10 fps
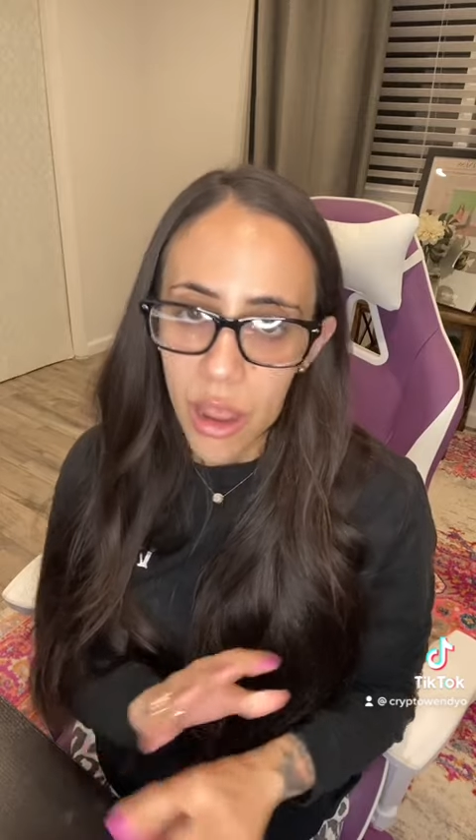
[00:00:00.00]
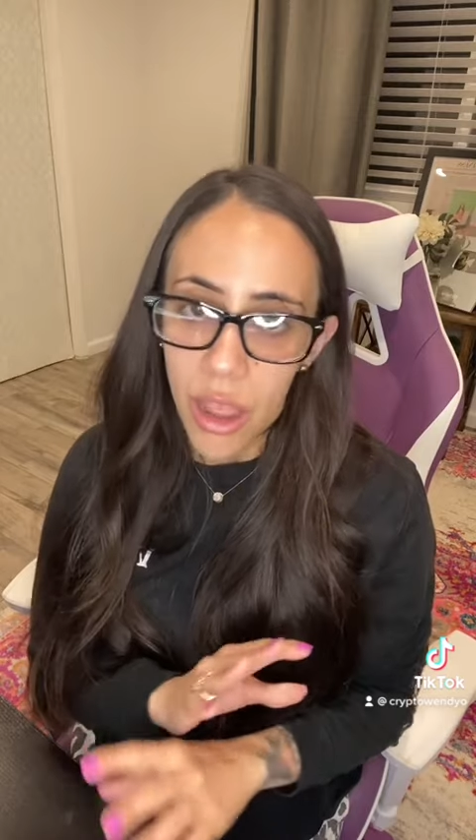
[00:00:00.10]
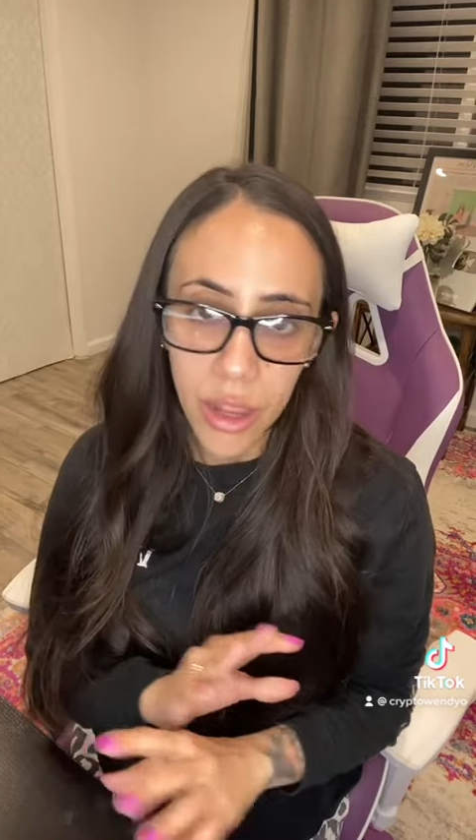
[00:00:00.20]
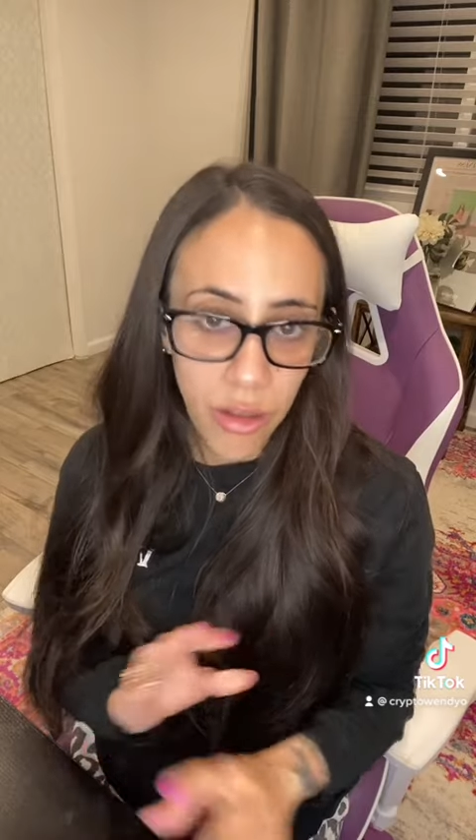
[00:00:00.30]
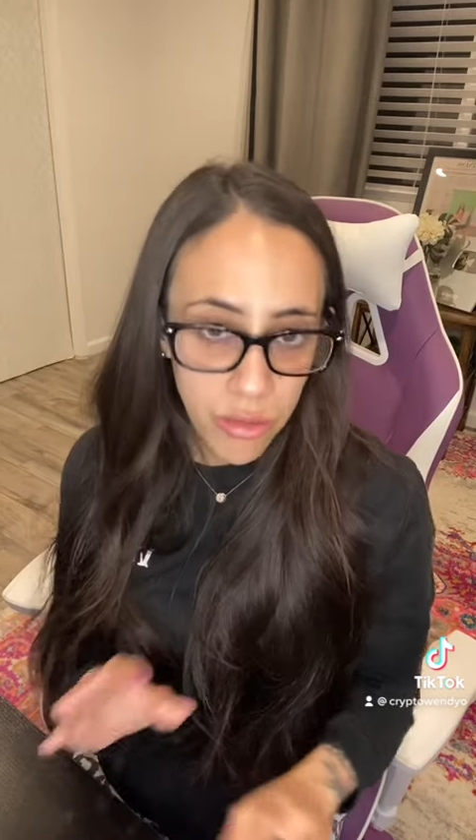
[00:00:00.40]

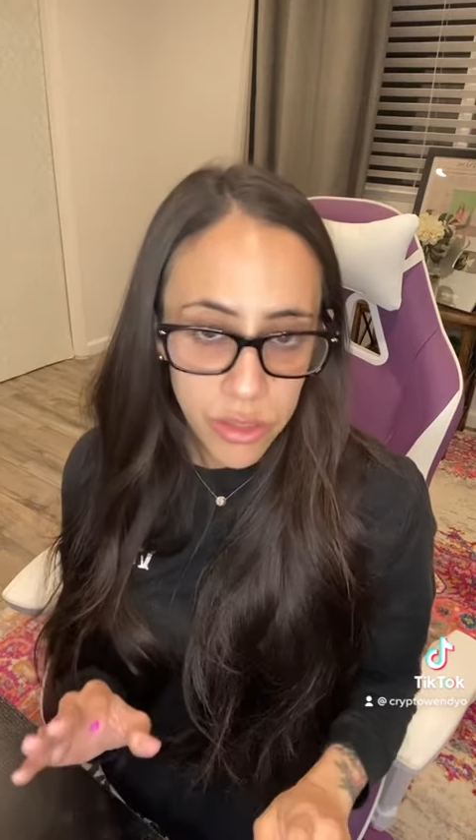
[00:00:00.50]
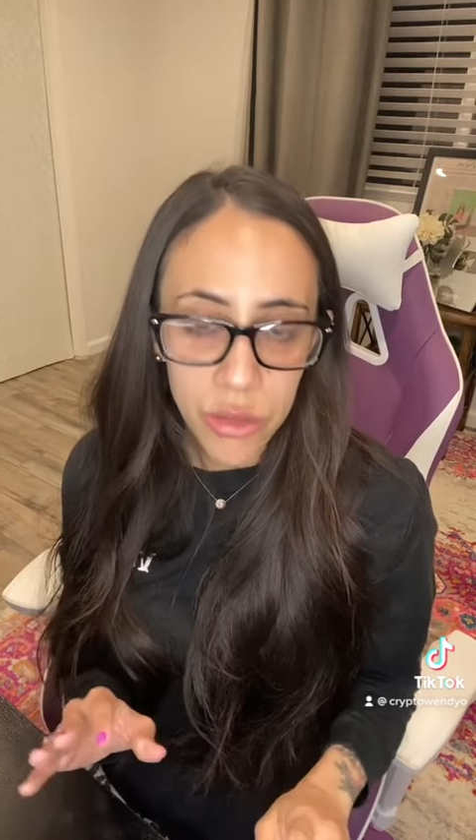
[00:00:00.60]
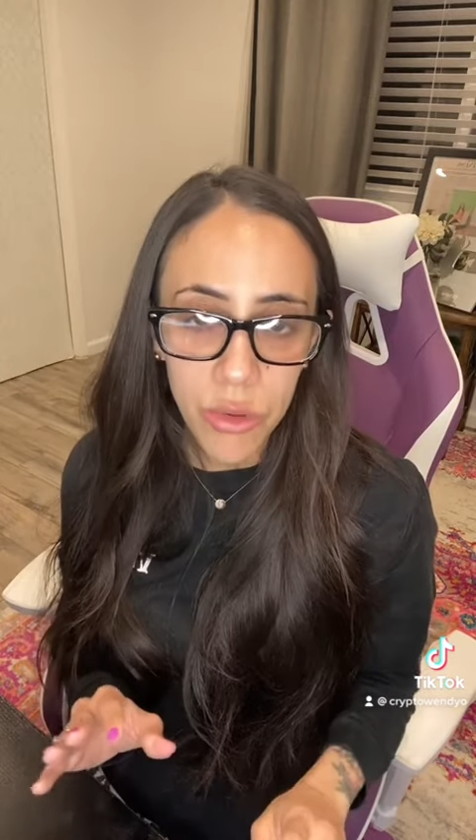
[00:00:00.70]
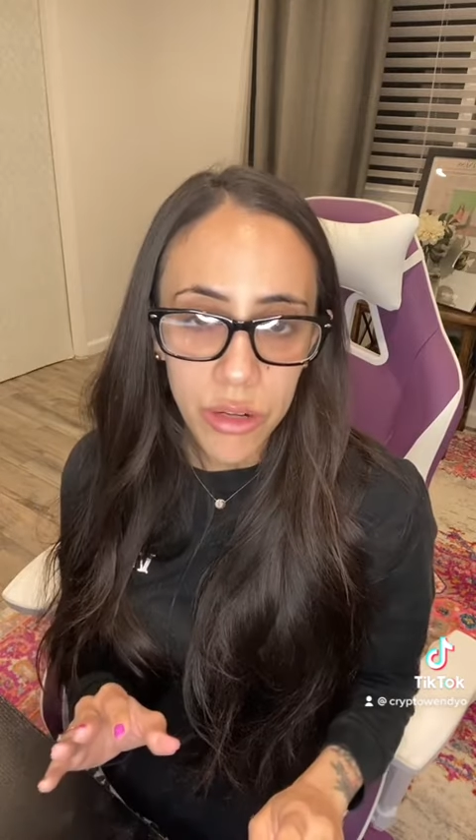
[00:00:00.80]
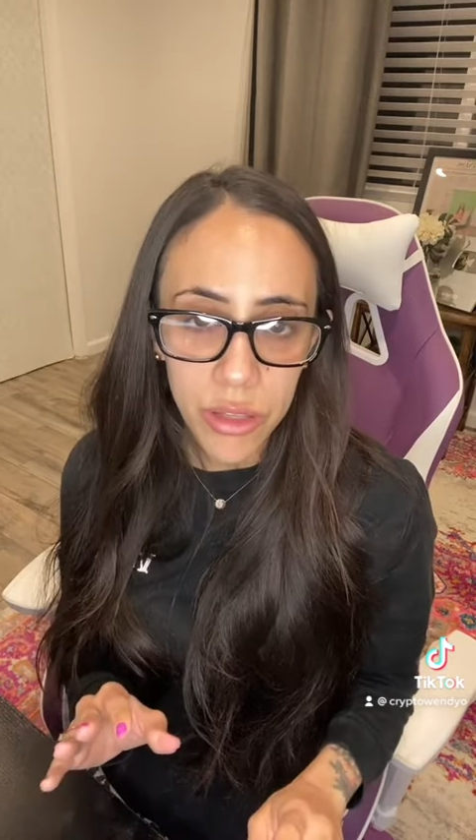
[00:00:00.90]
I
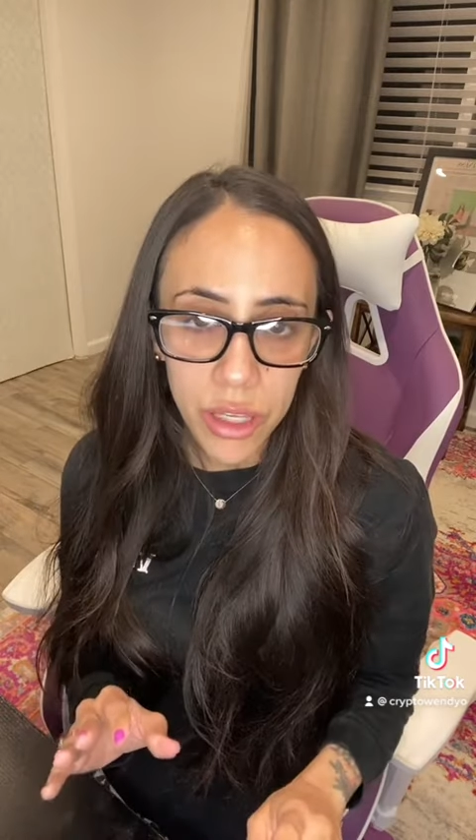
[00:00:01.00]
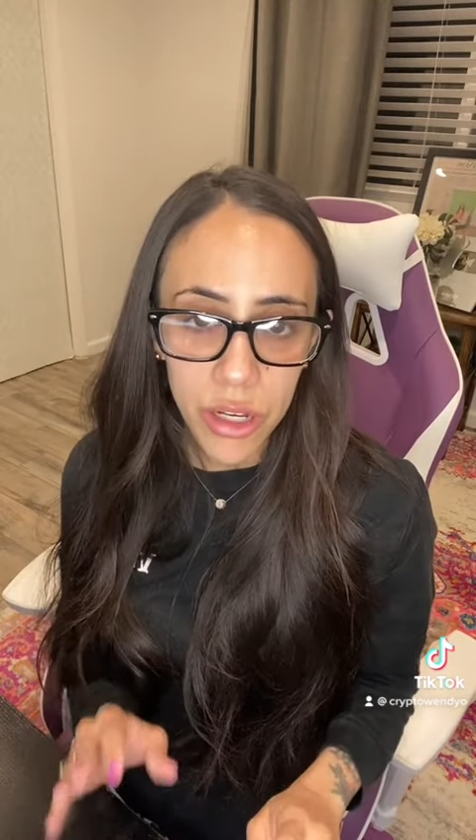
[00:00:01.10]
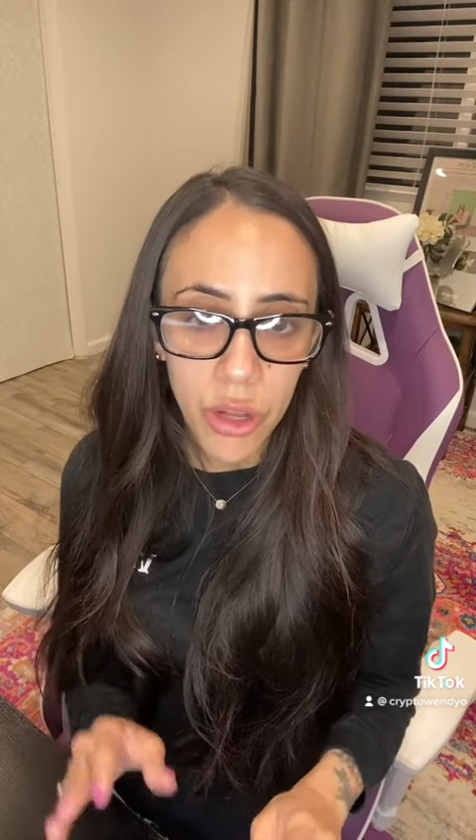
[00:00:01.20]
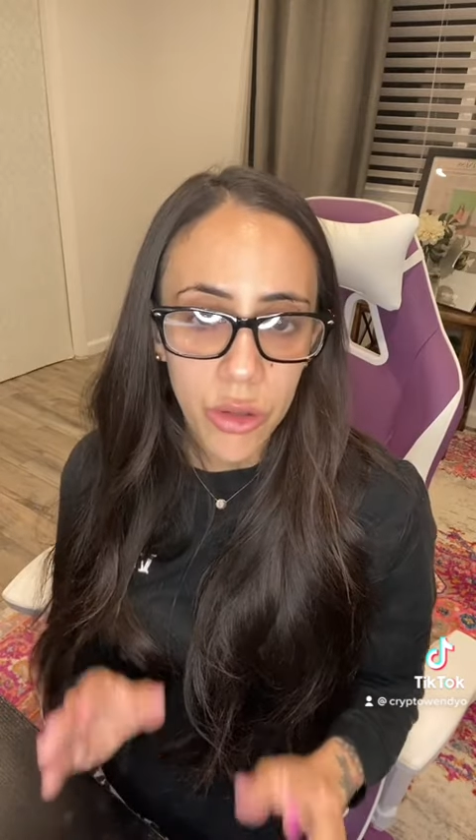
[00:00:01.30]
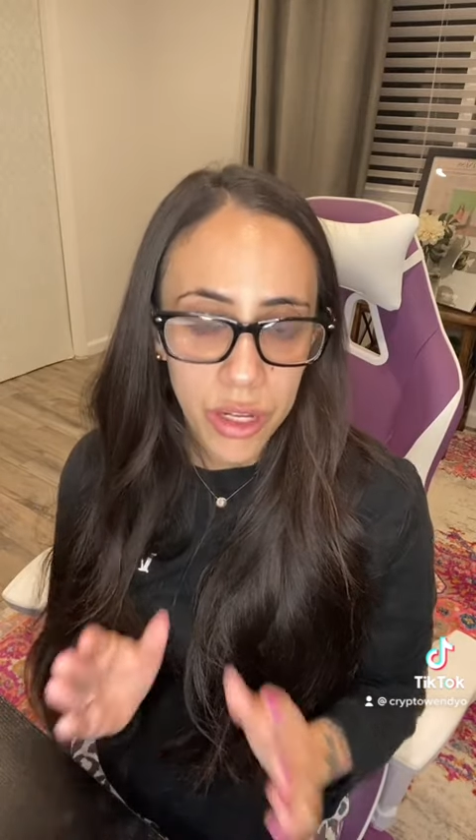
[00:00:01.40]
also want to let
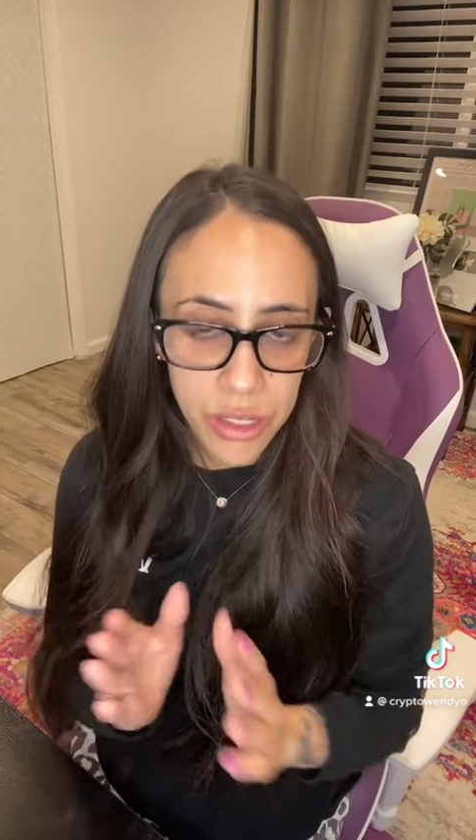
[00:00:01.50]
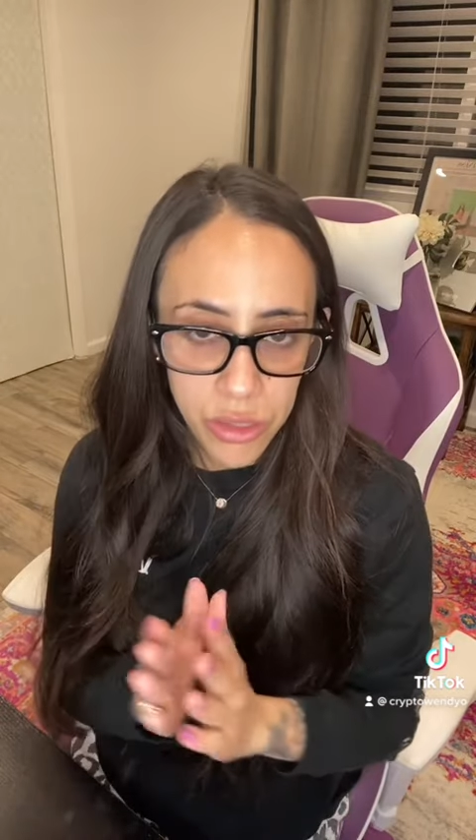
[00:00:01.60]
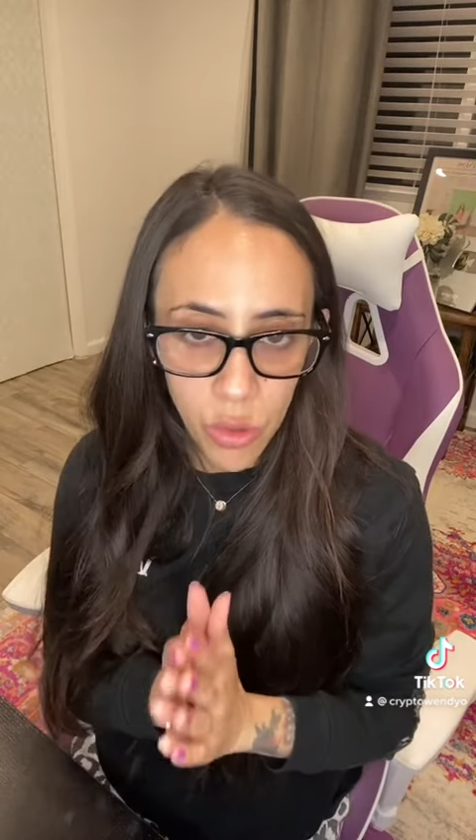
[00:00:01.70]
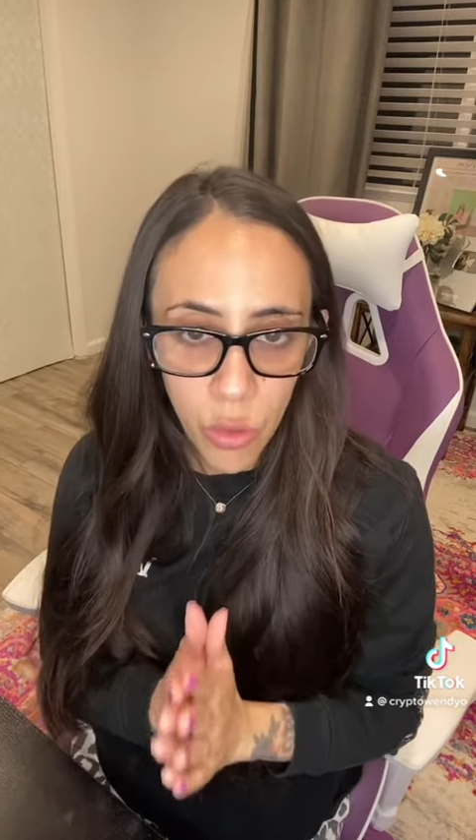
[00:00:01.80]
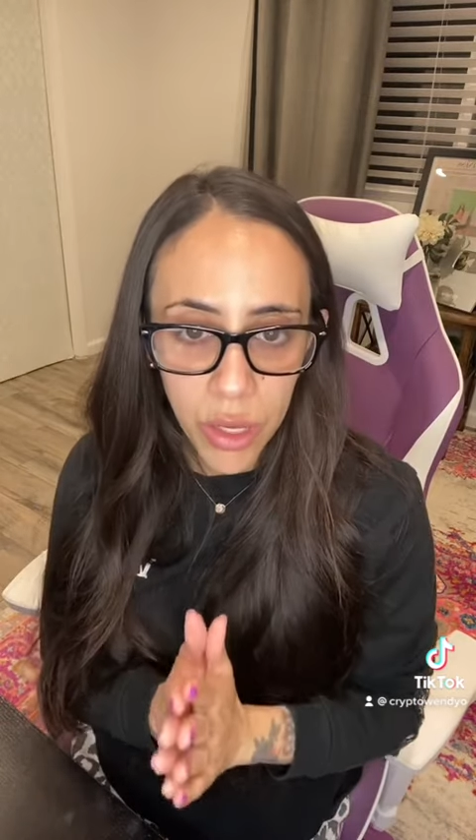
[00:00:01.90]
you know it
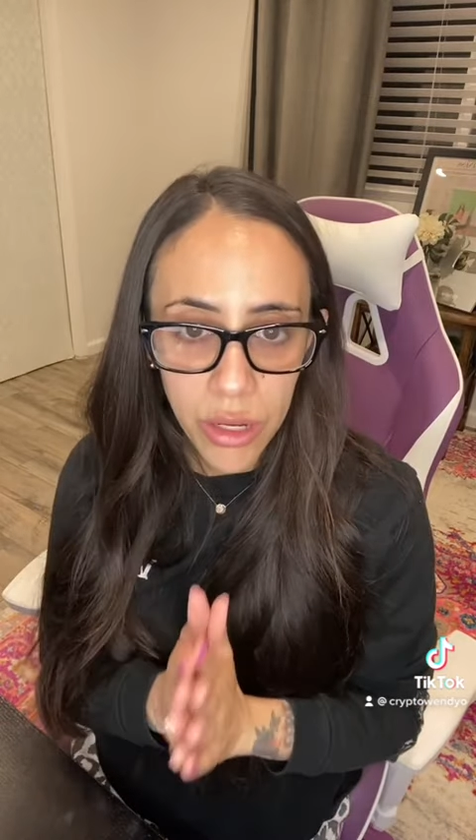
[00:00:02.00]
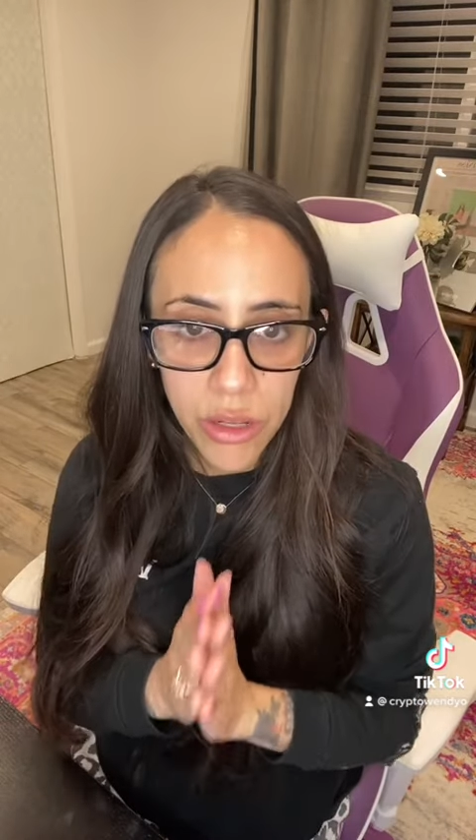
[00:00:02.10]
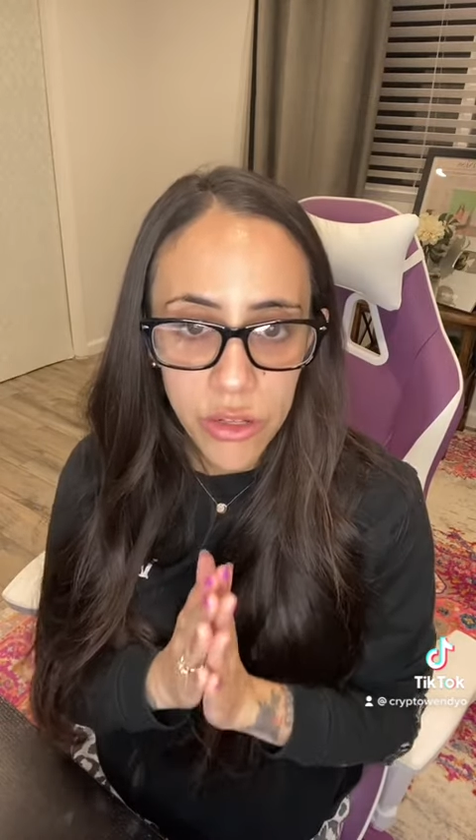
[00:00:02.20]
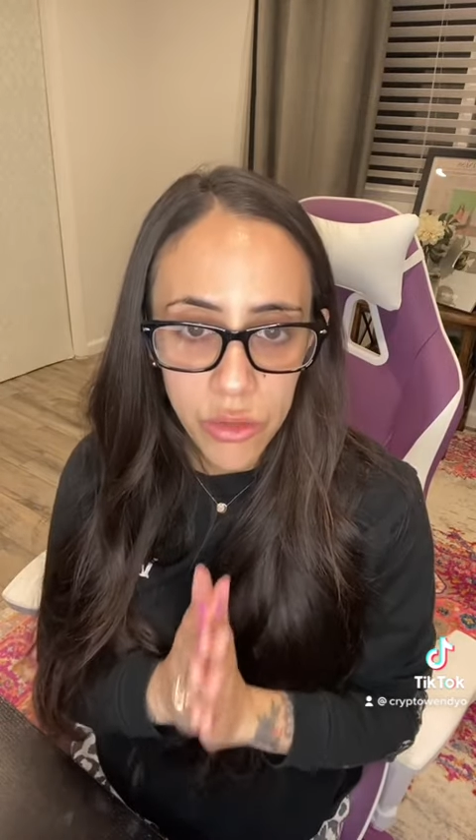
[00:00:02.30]
is going